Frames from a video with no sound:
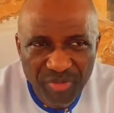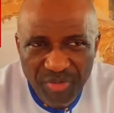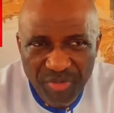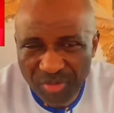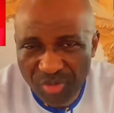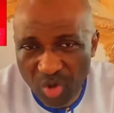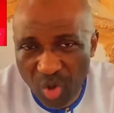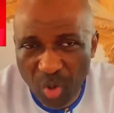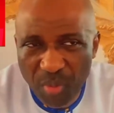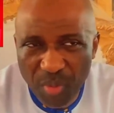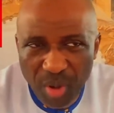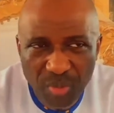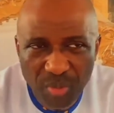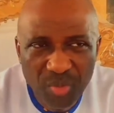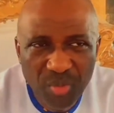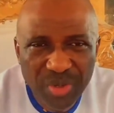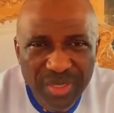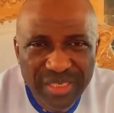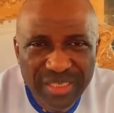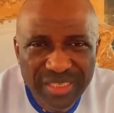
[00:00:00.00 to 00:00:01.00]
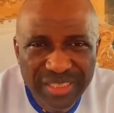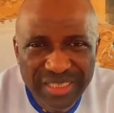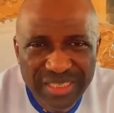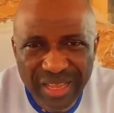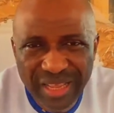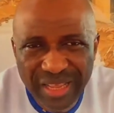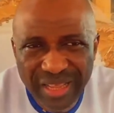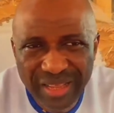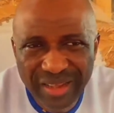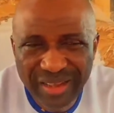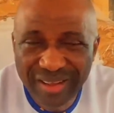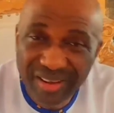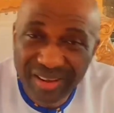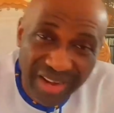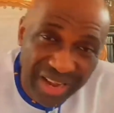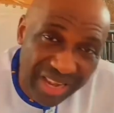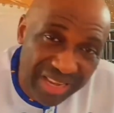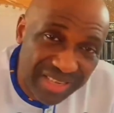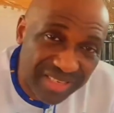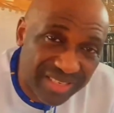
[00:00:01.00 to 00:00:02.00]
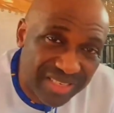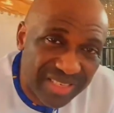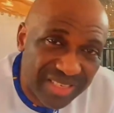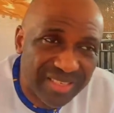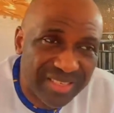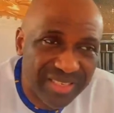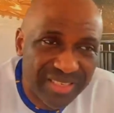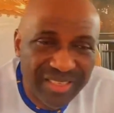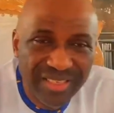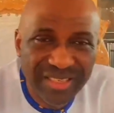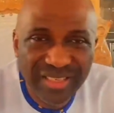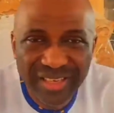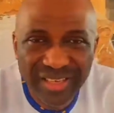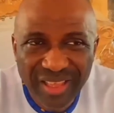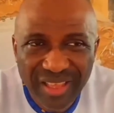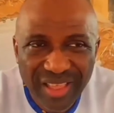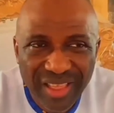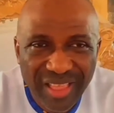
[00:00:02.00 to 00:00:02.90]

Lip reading: Will come up with a crisis,